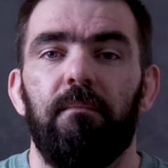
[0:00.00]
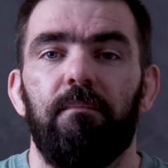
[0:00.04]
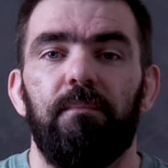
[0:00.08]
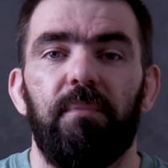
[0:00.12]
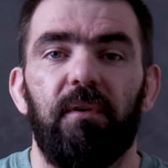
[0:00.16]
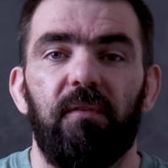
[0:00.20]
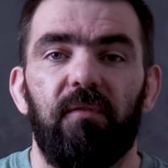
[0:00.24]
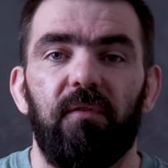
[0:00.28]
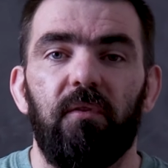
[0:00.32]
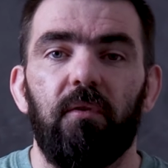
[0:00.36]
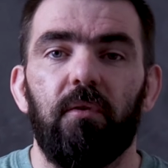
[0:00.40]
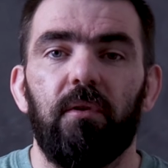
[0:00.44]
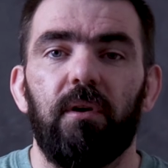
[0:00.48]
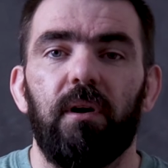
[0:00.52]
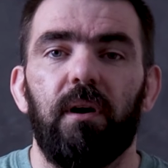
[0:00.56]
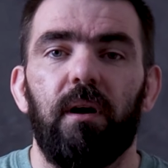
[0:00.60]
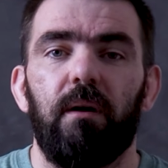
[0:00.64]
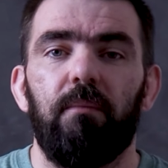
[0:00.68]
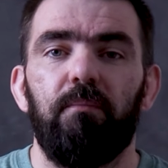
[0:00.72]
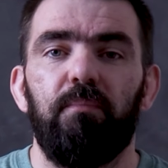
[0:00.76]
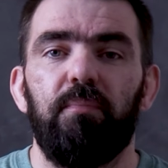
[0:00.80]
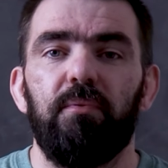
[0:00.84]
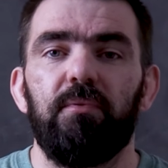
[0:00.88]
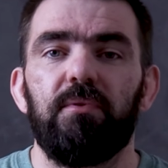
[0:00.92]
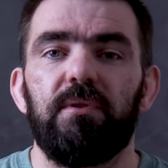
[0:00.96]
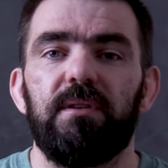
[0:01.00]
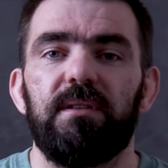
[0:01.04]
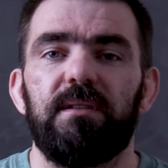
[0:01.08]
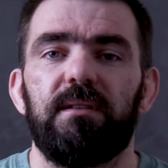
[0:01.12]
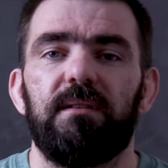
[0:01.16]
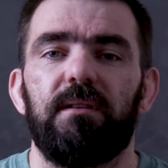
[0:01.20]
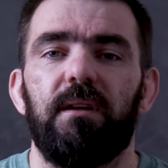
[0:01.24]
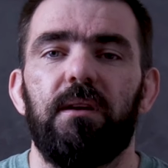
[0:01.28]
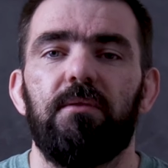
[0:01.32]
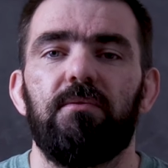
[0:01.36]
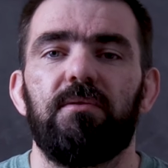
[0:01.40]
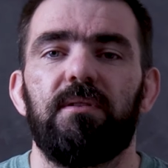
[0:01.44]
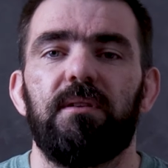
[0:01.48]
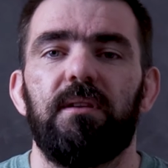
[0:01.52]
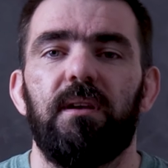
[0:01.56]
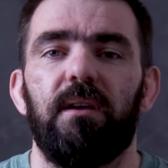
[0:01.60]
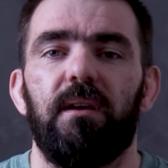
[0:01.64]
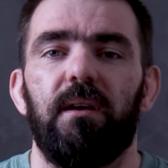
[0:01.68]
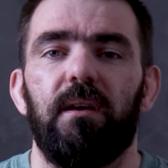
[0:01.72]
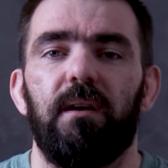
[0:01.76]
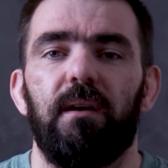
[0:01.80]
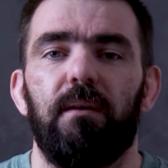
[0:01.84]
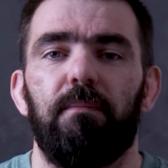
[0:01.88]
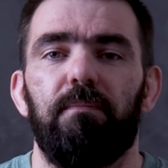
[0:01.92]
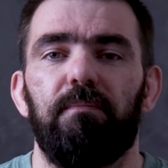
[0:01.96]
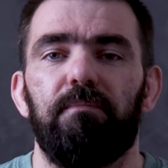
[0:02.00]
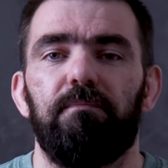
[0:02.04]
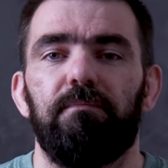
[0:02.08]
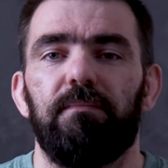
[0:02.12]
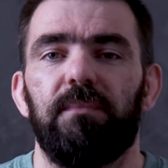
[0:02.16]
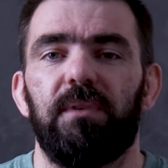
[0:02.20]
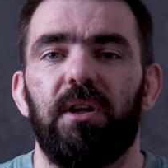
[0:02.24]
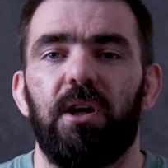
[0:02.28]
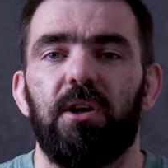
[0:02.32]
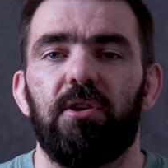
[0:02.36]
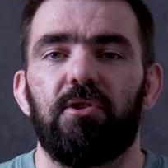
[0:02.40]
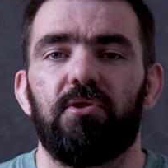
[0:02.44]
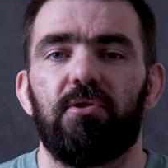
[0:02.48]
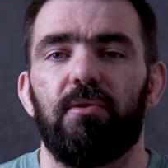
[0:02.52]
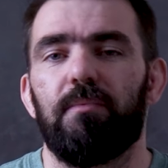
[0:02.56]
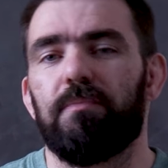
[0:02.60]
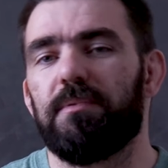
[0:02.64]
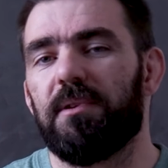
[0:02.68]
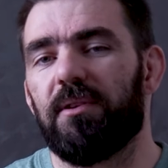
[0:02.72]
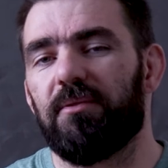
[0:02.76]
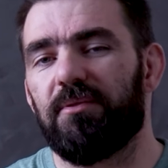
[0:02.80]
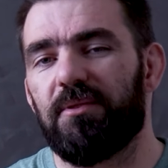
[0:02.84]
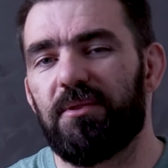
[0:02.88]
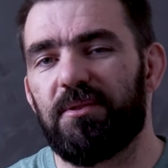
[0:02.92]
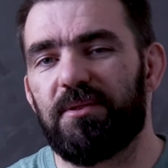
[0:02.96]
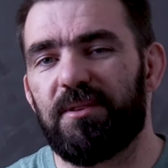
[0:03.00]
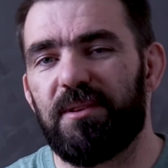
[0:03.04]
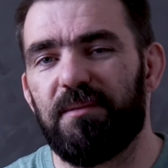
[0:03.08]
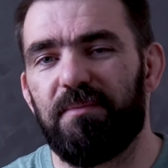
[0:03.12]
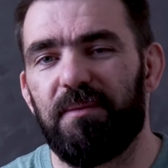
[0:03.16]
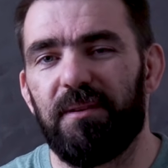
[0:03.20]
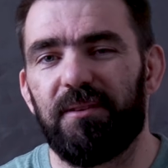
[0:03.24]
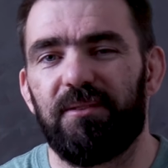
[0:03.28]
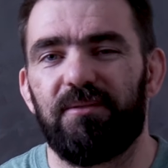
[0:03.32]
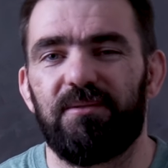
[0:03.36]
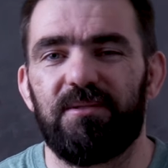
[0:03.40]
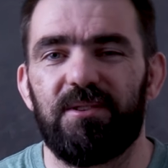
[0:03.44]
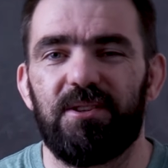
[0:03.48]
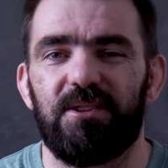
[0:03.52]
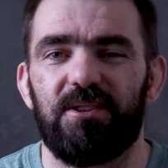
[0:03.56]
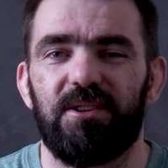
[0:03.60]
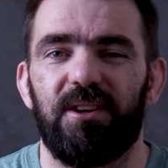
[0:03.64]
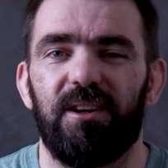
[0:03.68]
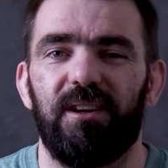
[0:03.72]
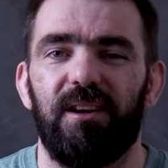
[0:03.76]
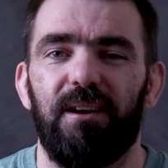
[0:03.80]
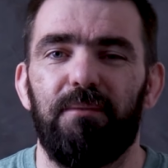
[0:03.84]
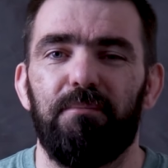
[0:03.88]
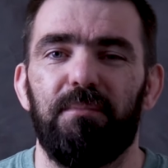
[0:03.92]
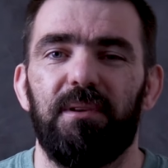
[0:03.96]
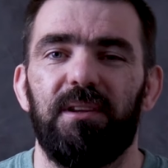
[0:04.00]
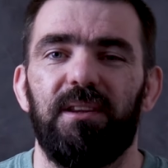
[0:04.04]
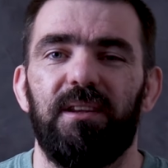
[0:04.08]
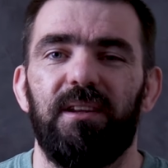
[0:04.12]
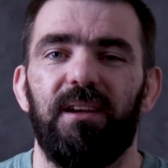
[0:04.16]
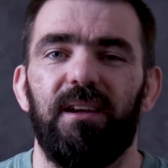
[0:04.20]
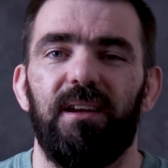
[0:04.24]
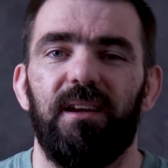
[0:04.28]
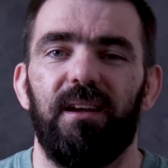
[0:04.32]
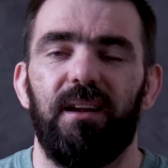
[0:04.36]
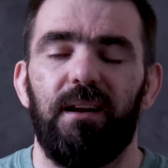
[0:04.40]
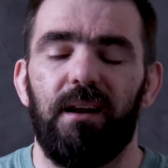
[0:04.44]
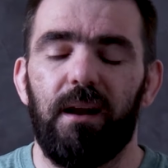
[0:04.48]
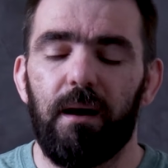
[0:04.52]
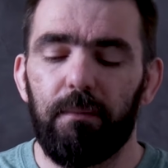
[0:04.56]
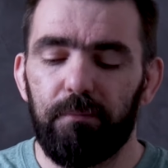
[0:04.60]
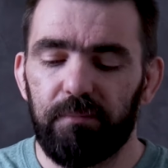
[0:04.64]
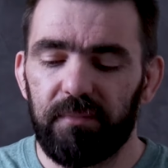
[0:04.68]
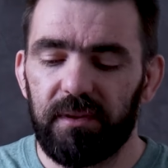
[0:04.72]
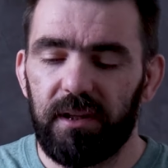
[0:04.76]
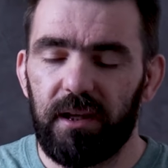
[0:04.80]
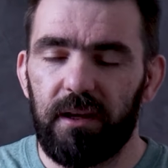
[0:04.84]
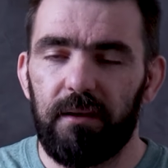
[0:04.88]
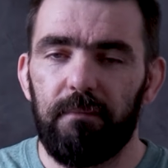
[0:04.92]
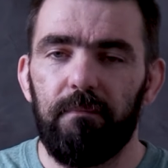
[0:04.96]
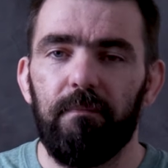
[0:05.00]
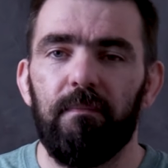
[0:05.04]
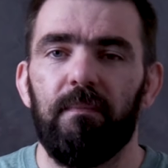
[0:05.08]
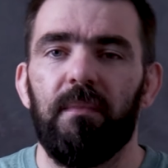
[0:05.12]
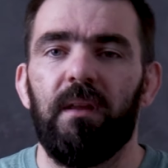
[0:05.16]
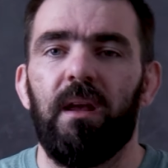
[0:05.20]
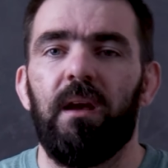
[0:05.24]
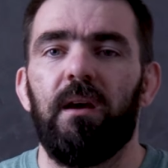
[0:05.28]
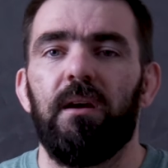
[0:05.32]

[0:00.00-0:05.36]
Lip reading: I put 340 grams of milk in a pot, and until it warms up,